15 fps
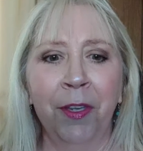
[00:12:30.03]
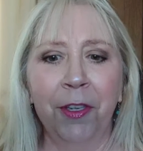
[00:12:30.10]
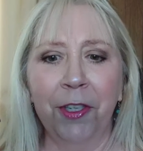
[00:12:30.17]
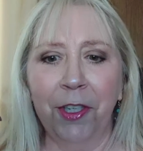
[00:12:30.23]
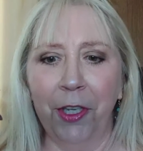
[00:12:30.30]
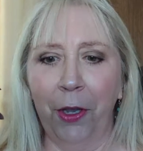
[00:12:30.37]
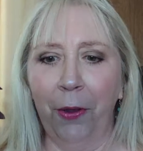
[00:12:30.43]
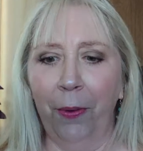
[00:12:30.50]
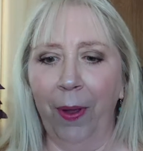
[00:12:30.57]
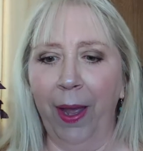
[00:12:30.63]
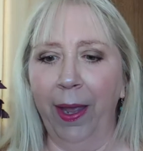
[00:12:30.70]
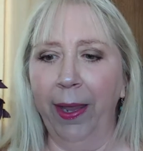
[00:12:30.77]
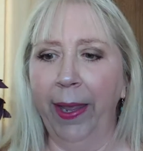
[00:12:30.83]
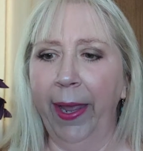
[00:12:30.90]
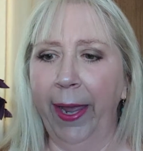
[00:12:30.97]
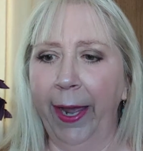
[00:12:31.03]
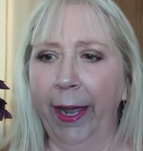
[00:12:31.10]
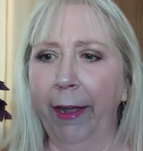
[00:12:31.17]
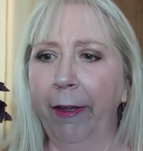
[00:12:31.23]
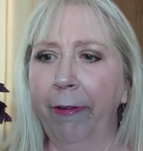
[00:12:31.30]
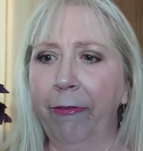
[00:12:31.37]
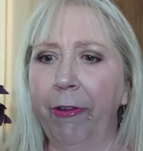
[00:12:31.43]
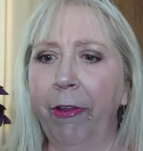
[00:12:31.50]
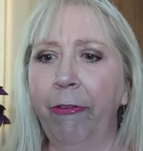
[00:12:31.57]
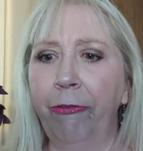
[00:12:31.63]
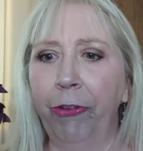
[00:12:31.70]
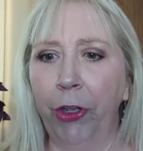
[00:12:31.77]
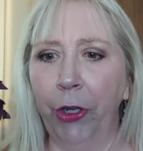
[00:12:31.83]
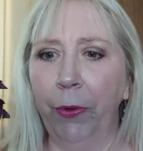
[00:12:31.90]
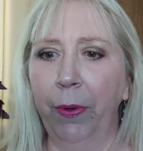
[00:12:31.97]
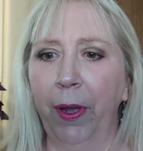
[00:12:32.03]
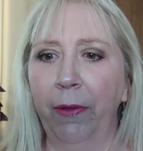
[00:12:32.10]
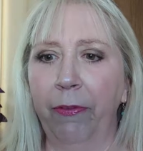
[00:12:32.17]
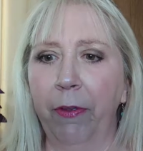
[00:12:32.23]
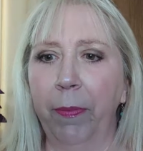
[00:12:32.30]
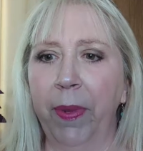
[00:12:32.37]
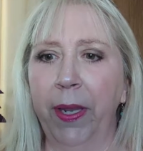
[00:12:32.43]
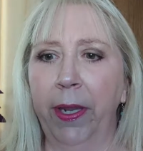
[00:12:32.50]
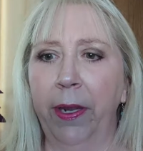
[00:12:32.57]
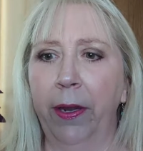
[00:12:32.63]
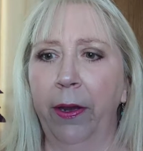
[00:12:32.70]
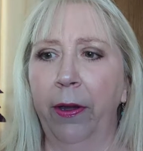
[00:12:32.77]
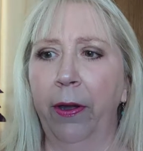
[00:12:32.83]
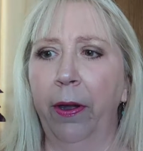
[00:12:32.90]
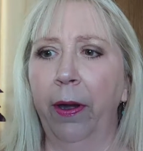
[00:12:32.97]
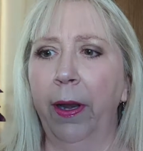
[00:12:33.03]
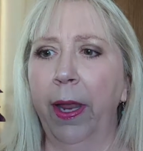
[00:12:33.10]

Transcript: So I have a few of them here,